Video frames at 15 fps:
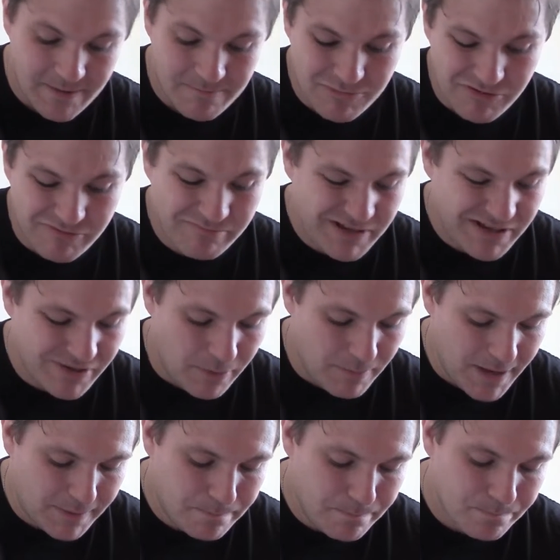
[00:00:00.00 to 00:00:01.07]
But he's not
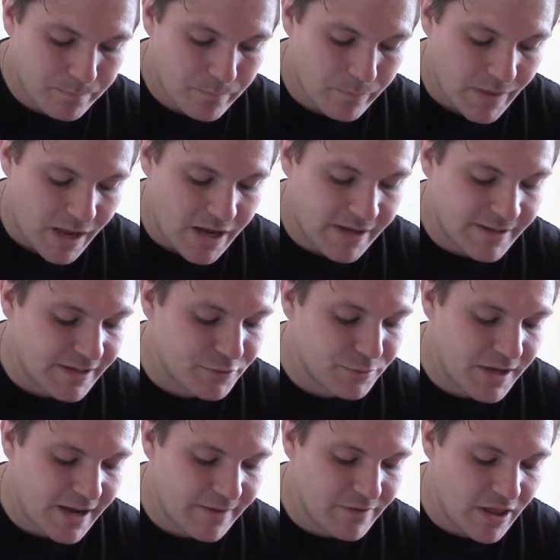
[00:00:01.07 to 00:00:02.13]
bad. Next we
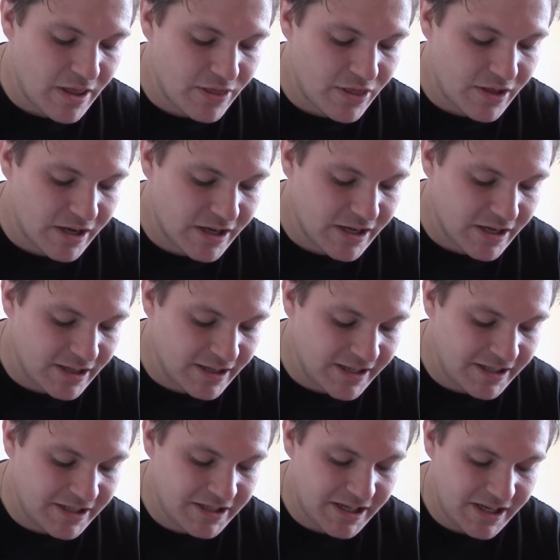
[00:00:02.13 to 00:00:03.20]
have the
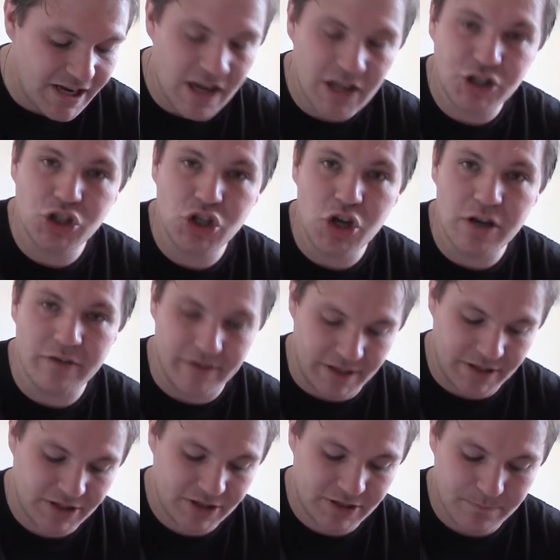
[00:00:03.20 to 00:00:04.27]
Kalishi
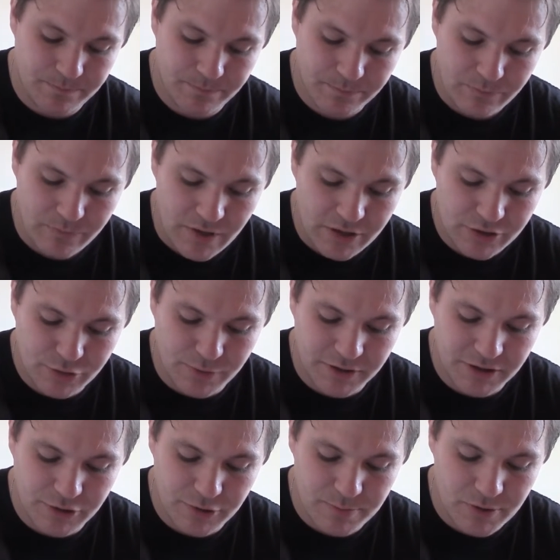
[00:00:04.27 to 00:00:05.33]
Dervish.
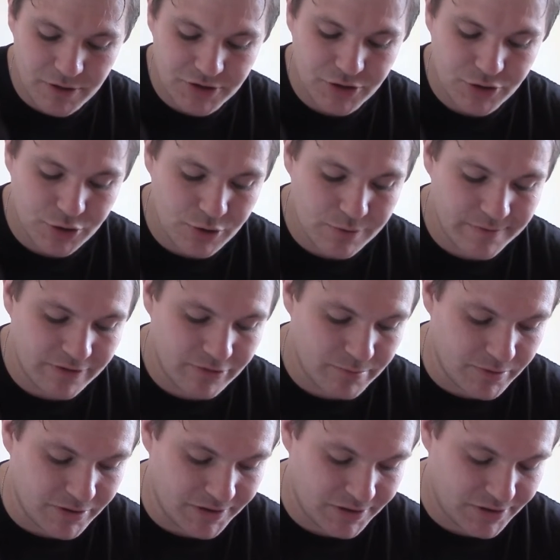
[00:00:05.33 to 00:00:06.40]
22 points, 2 victory
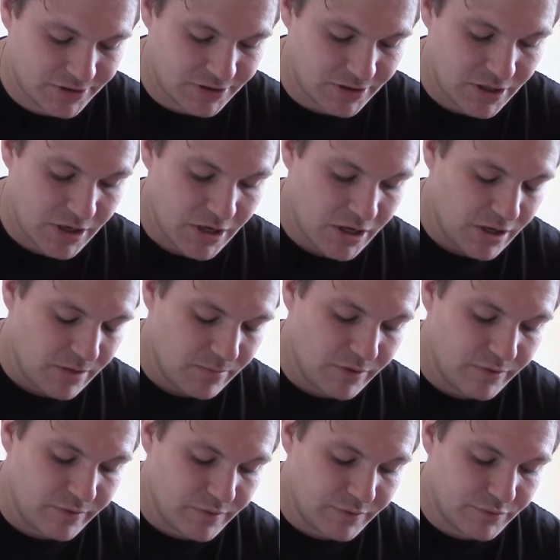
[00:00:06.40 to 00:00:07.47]
points.
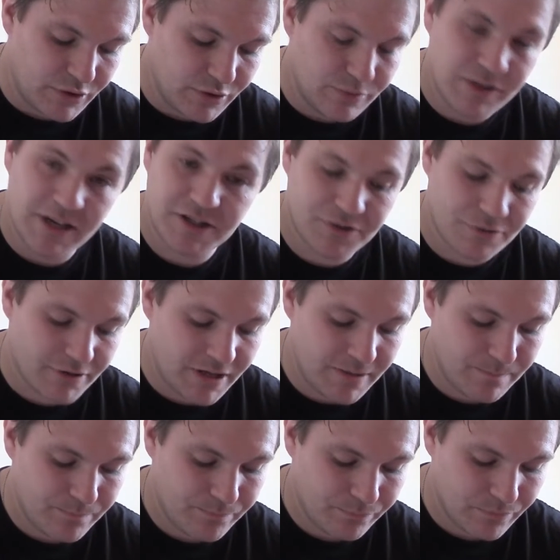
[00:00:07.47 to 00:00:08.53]
Move of 2-3.
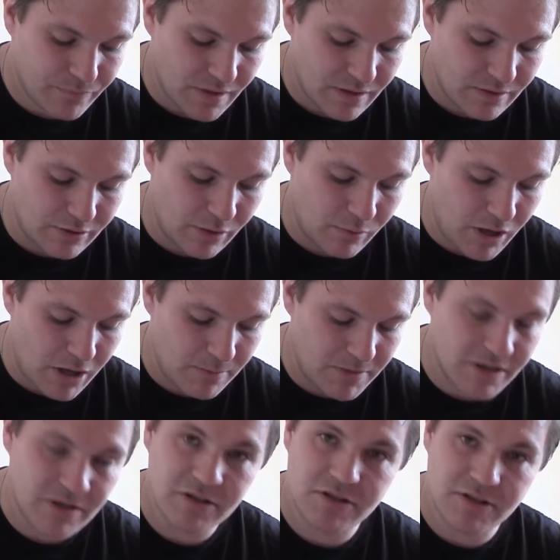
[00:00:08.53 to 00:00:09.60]
No
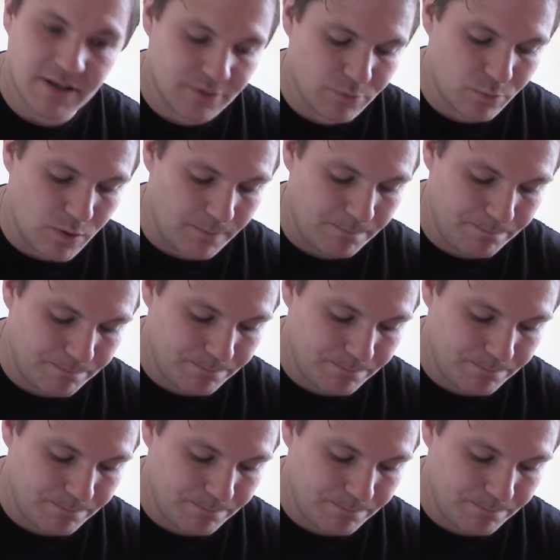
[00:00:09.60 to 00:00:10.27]
armour, size 1.